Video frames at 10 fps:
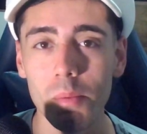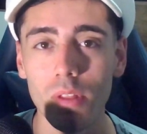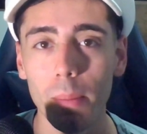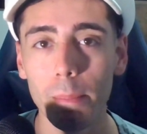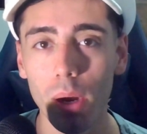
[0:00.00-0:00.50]

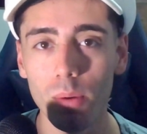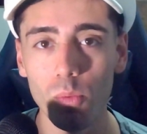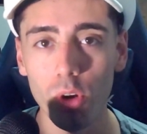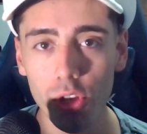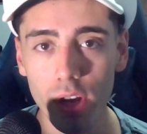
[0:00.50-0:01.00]
But
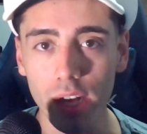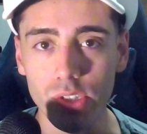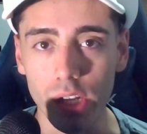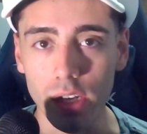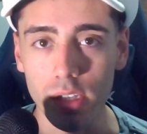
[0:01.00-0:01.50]
what do you guys
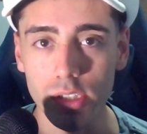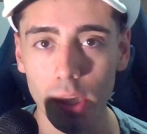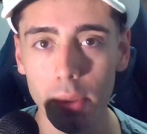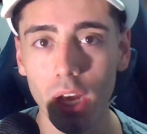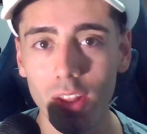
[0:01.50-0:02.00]
think?
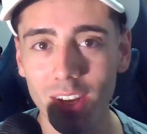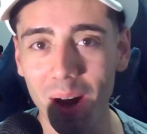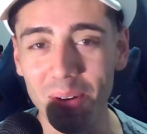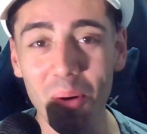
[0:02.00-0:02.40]
Tell me down in the comments.